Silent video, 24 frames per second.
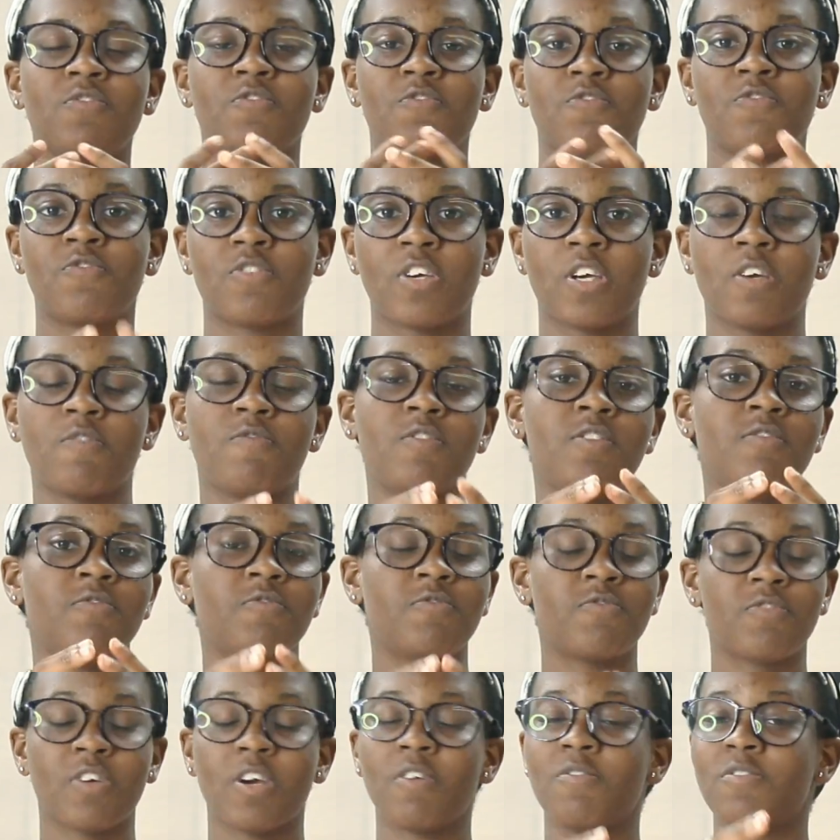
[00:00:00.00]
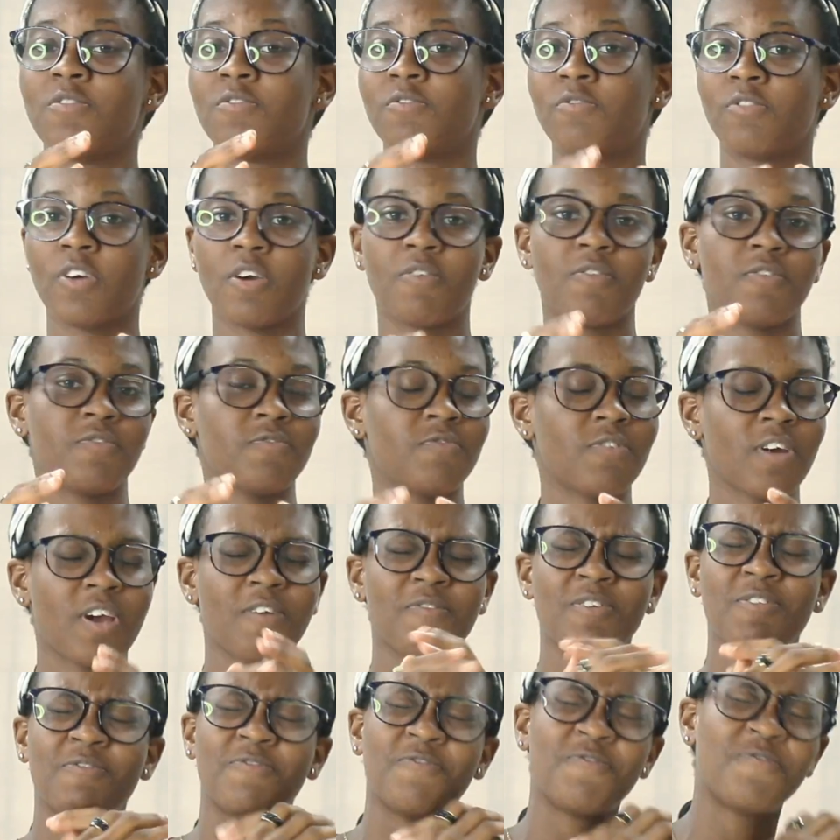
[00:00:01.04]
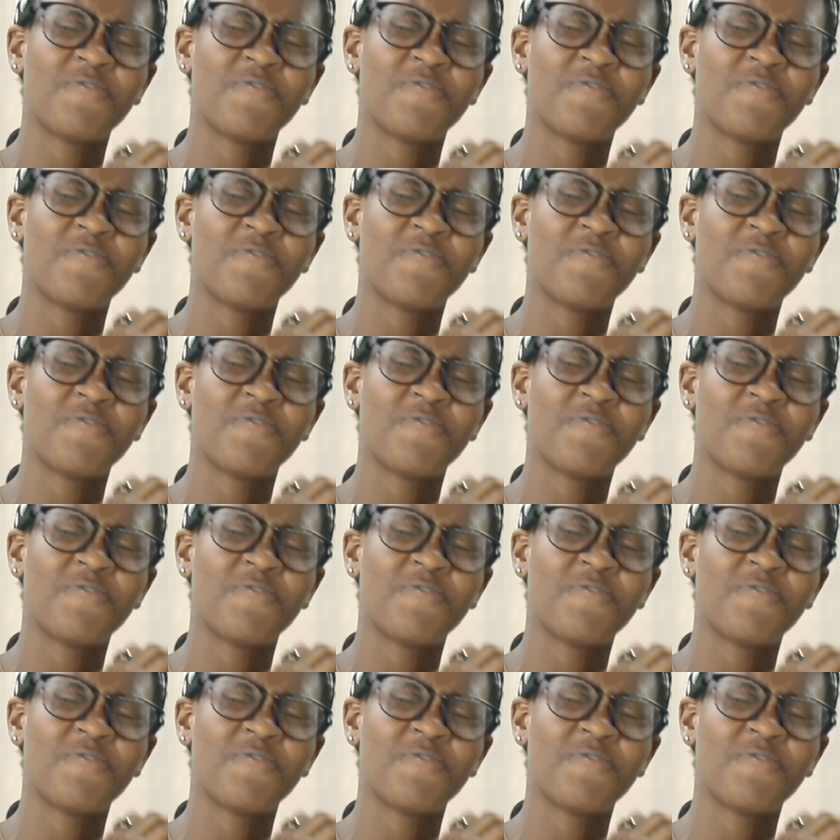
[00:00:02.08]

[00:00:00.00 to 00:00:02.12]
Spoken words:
very, very, very, very,